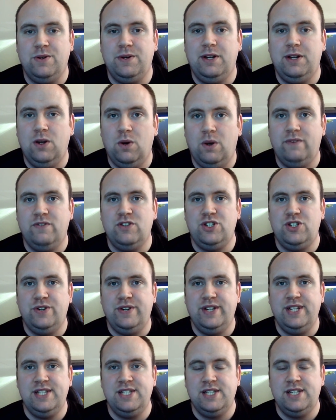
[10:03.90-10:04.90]
no other
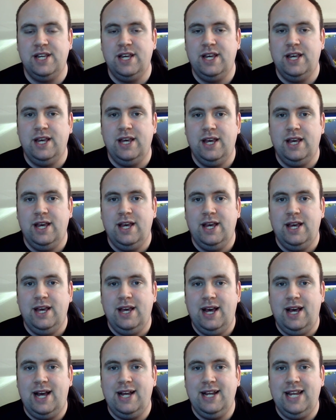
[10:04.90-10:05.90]
choice,
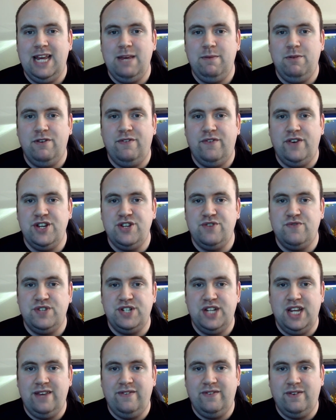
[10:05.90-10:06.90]
and keep your fish
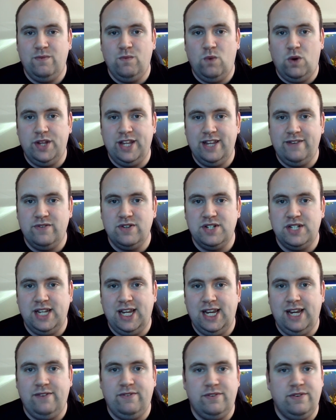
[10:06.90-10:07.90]
receiving what they've
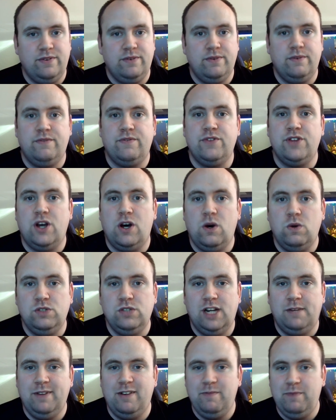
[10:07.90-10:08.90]
received for the whole
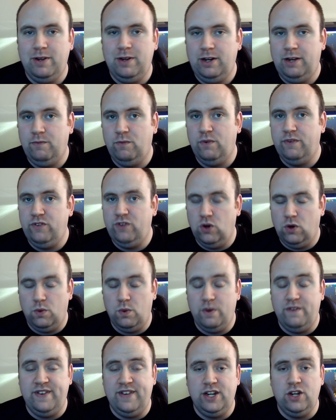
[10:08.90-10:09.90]
time they've been in
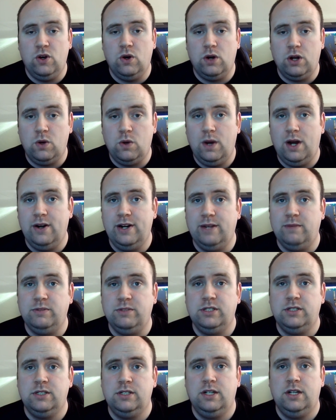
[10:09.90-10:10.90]
within your aquariums.
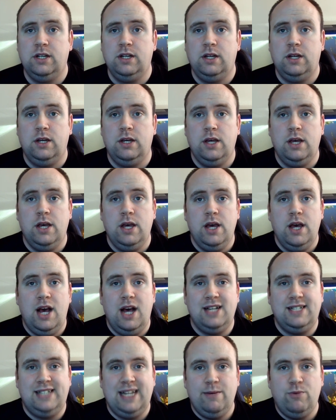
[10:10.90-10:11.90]
A
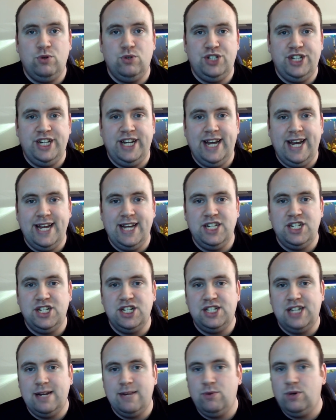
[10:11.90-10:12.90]
stable GH and a
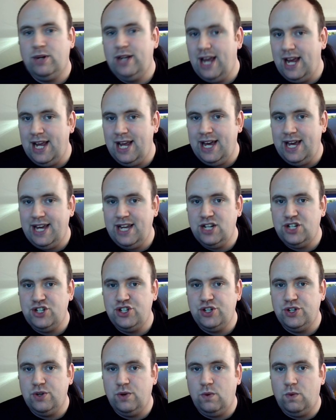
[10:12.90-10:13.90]
stable
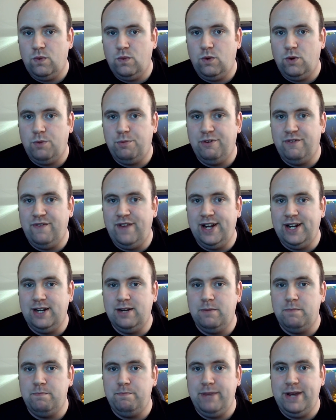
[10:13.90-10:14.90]
KH will prevent
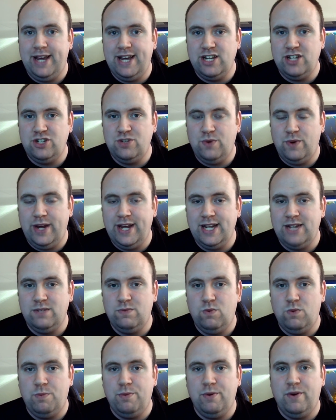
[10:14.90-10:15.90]
pH swings,
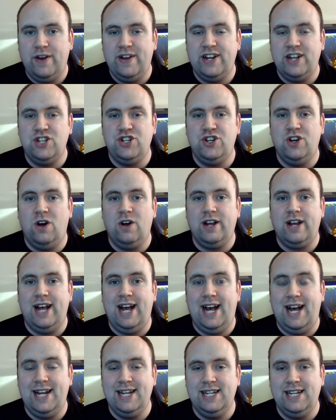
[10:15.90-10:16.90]
will prevent shock,
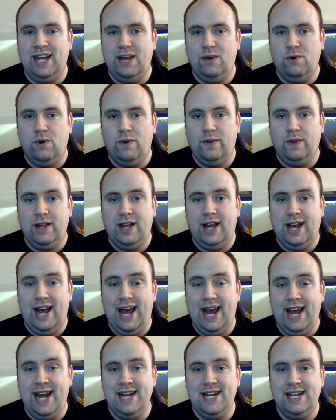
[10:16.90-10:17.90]
and it will
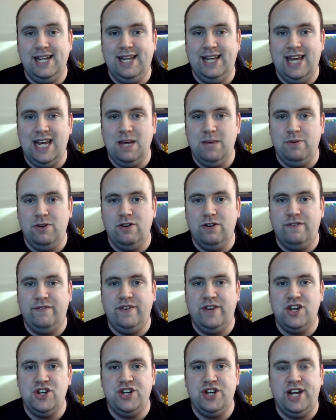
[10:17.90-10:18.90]
aid in keeping your
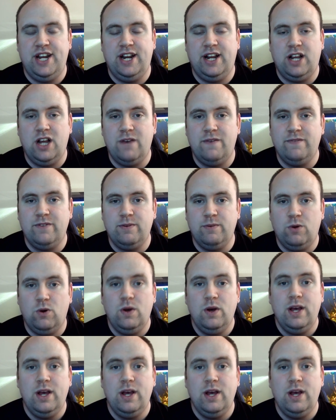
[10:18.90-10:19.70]
fish in a comfortable,